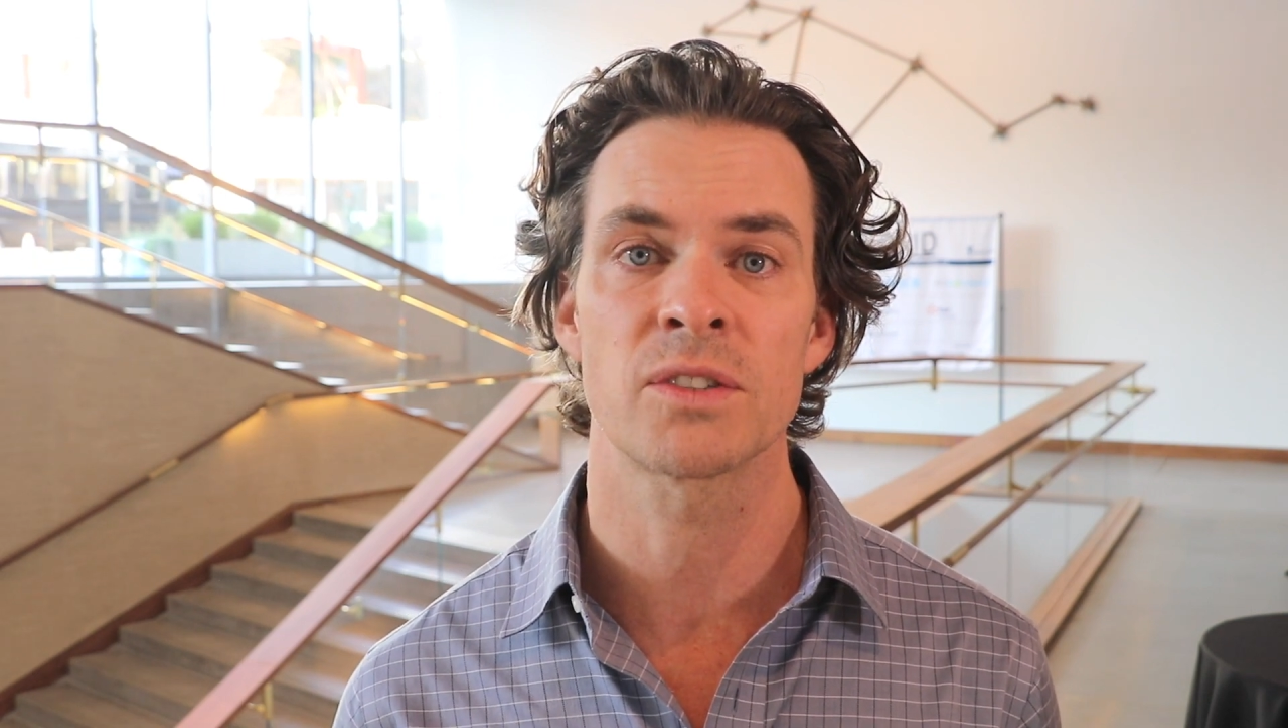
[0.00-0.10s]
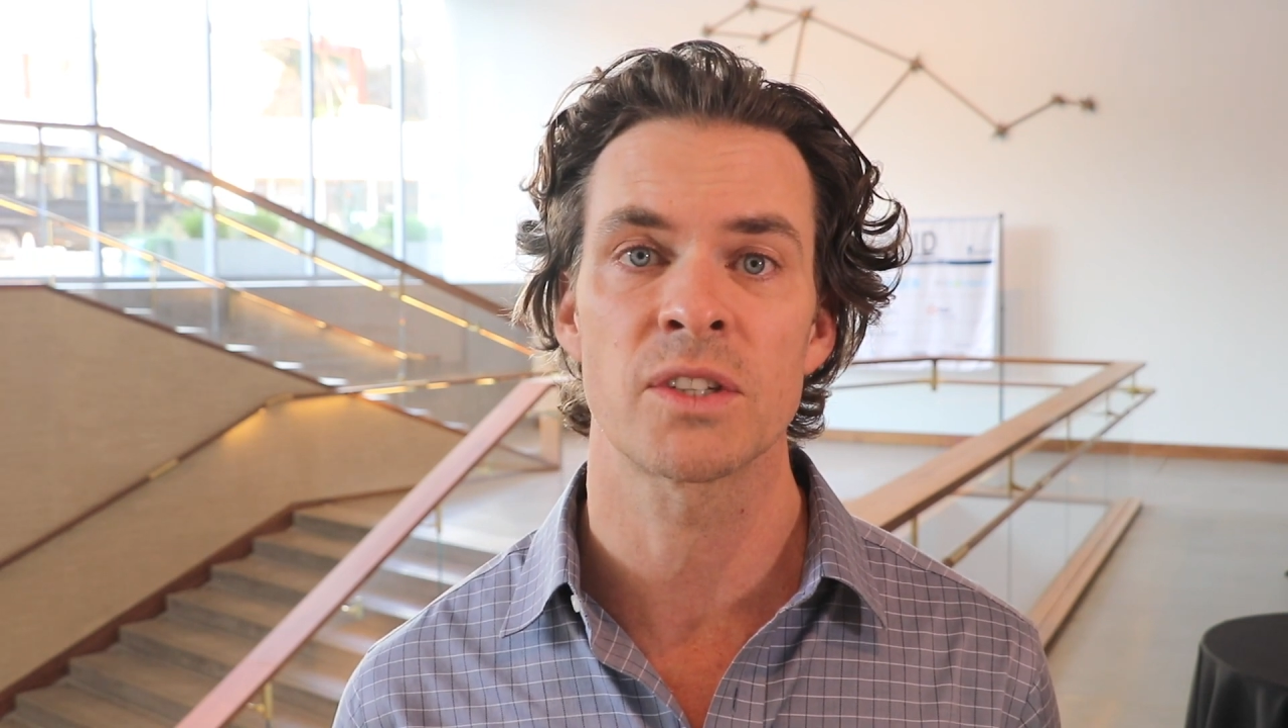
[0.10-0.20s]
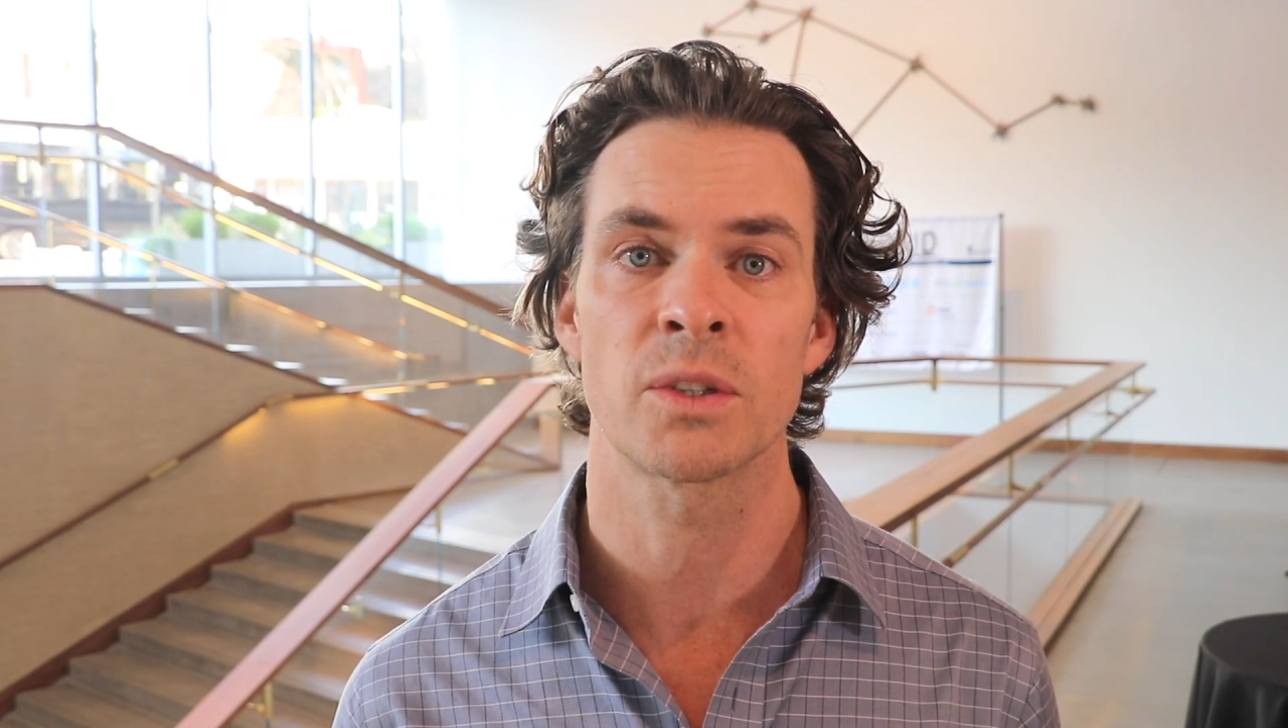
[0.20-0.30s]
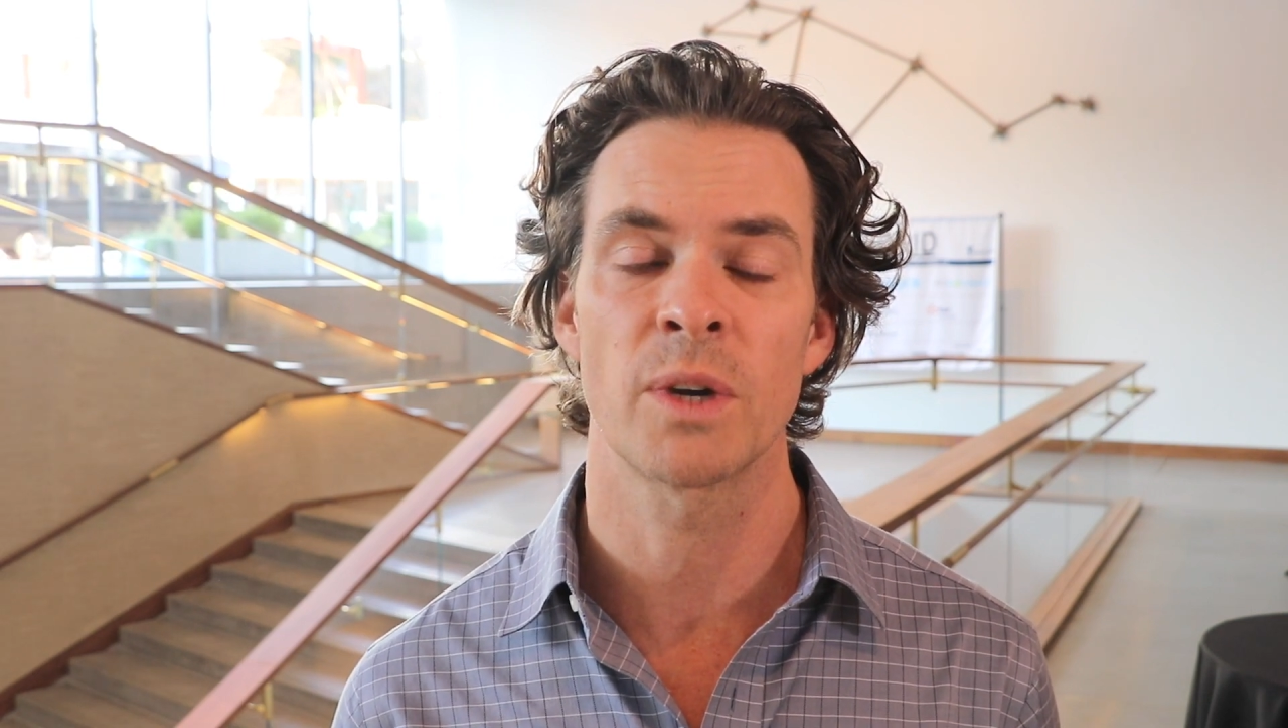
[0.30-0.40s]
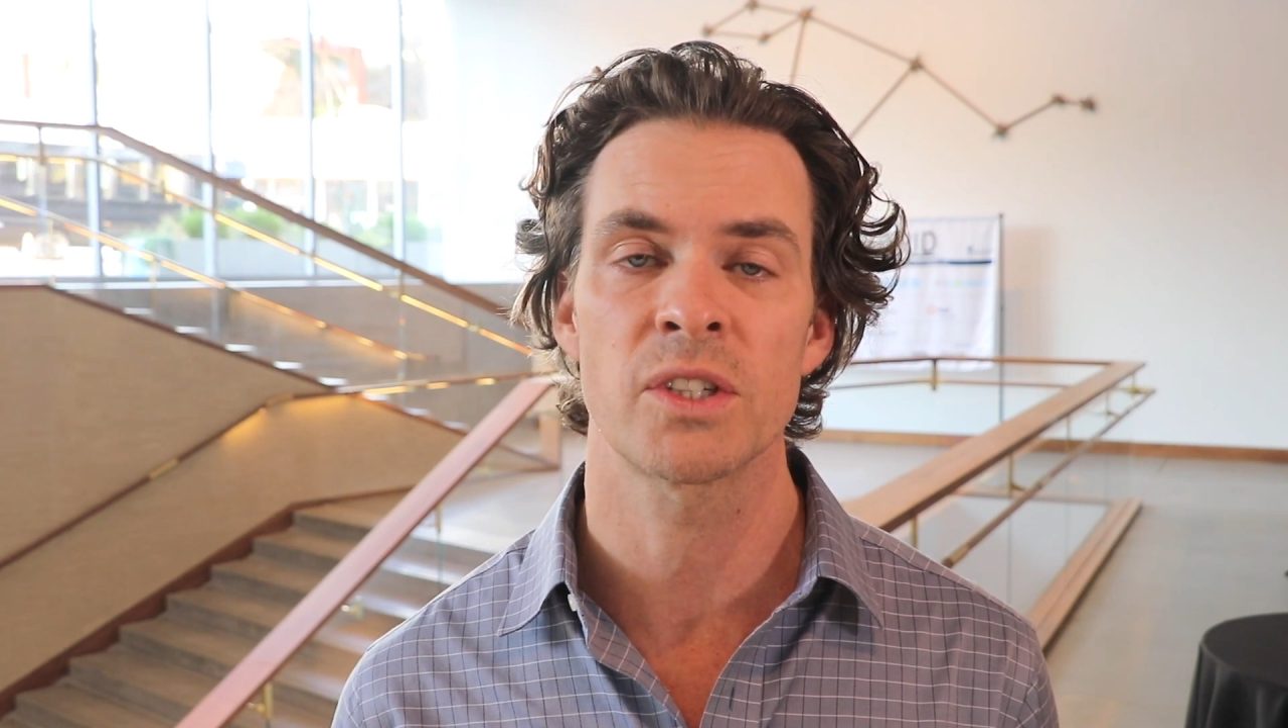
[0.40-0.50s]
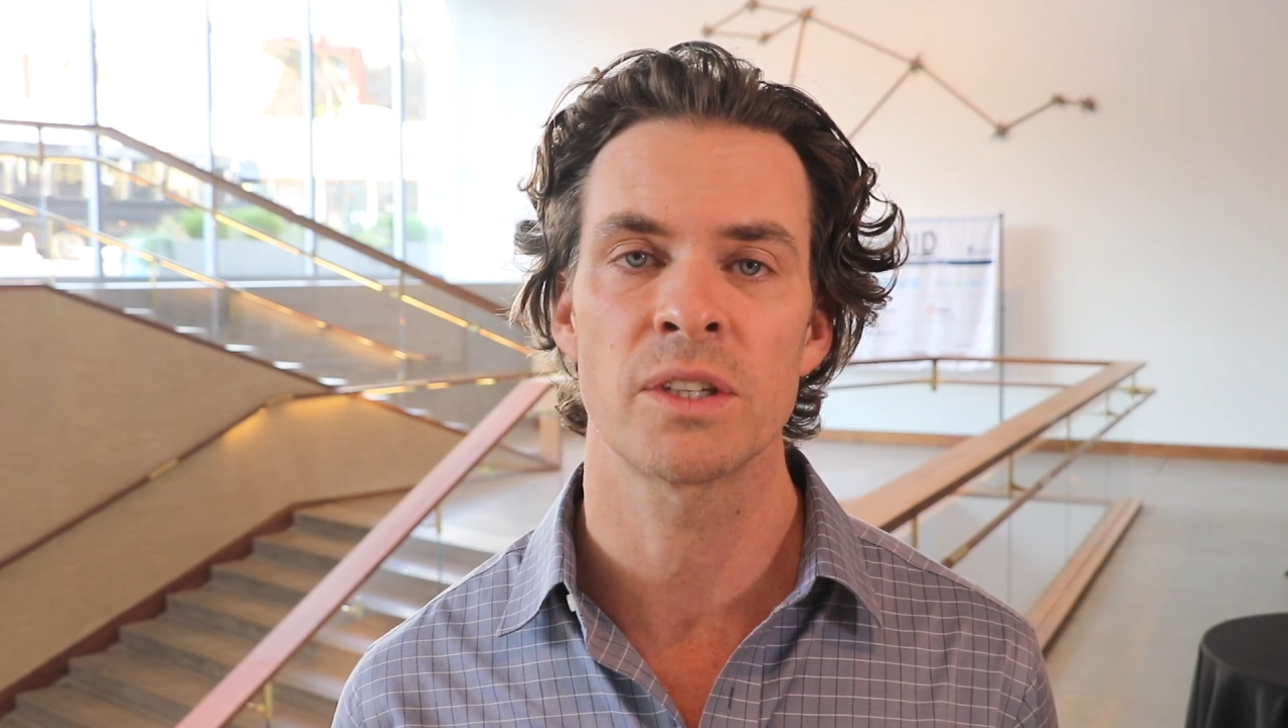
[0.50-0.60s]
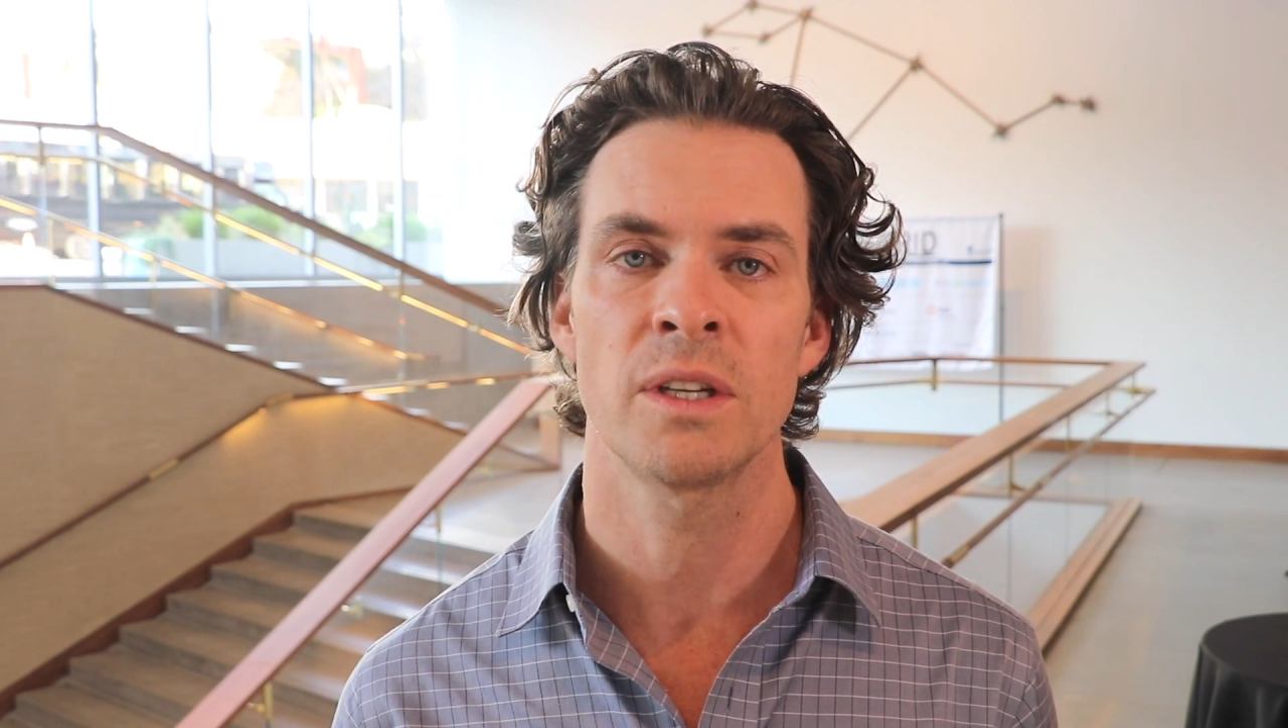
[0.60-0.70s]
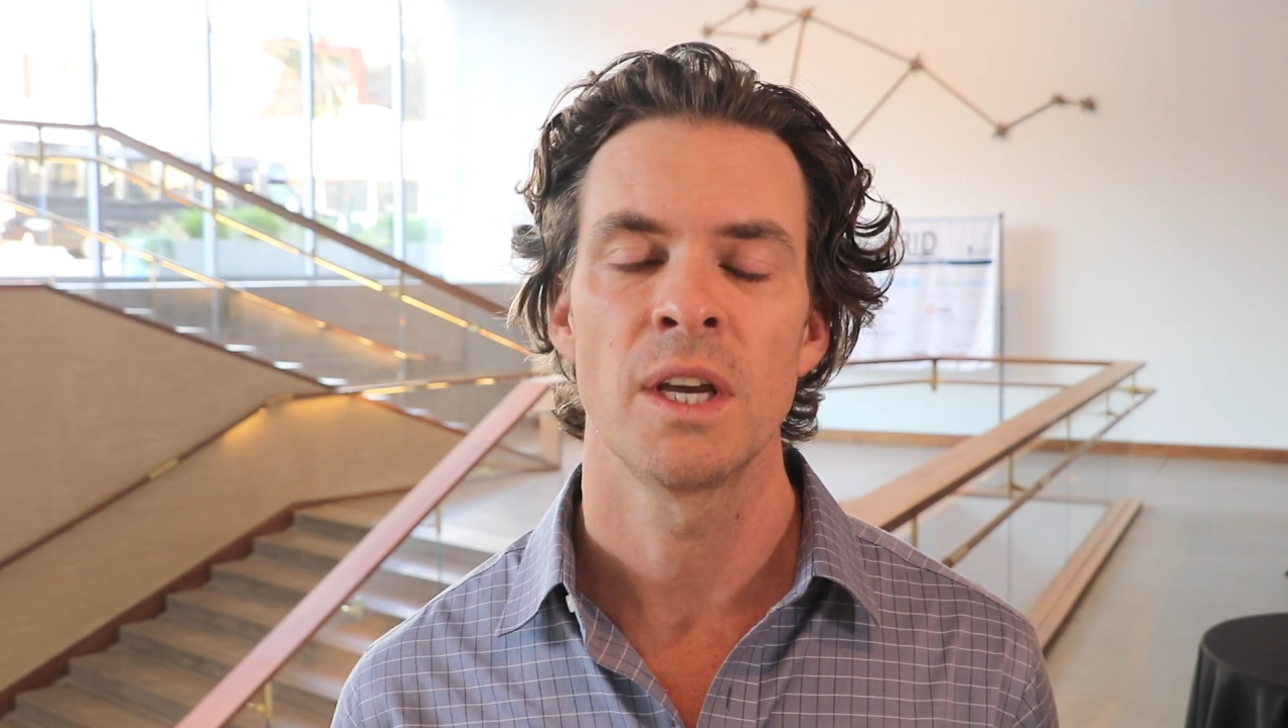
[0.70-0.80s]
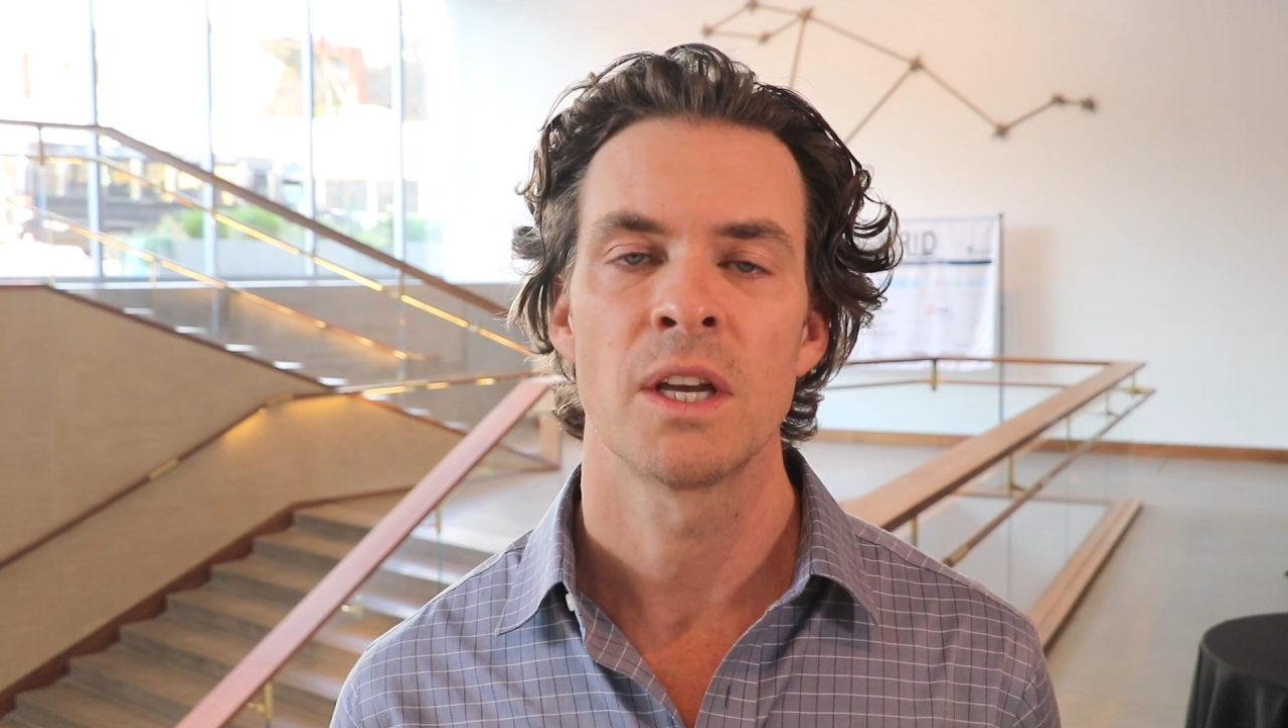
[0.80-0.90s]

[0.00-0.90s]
situation.